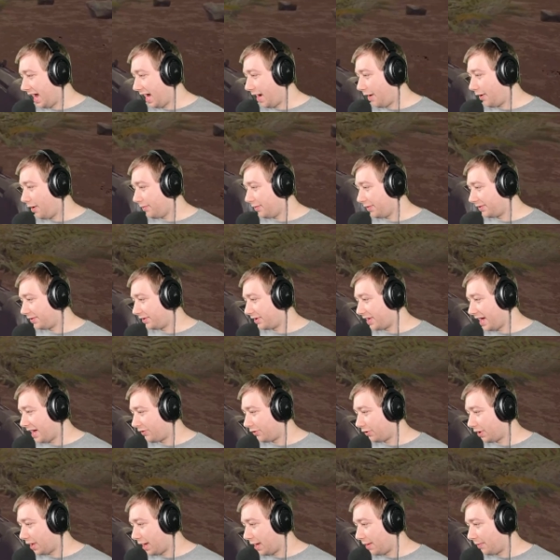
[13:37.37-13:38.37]
How I've been
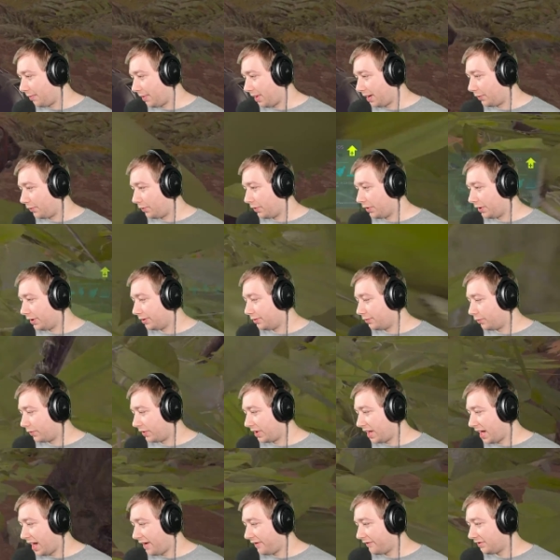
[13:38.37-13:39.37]
gathering up my wood,
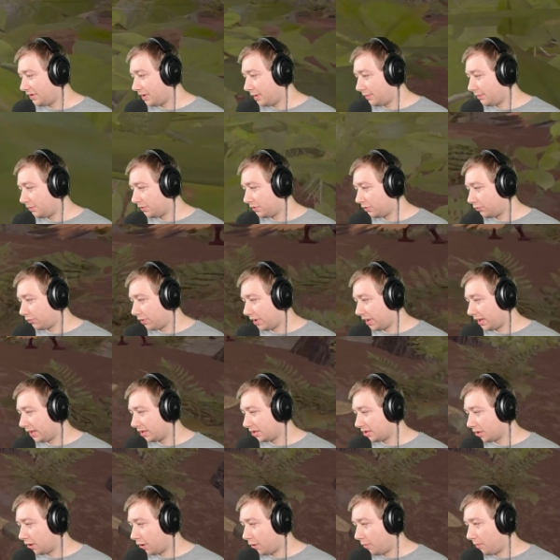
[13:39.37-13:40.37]
we have doubled the
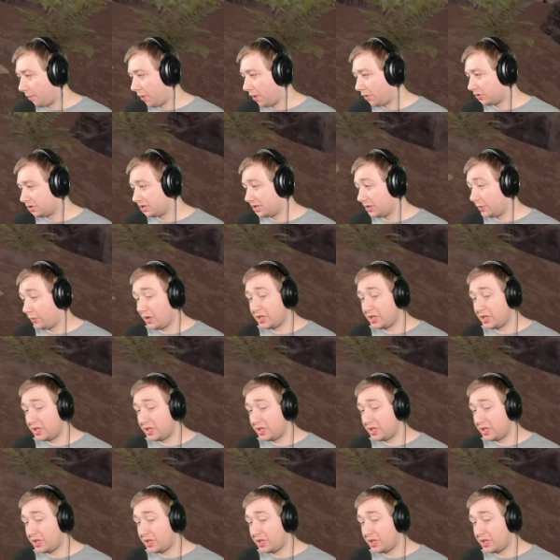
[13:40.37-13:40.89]
rates almost.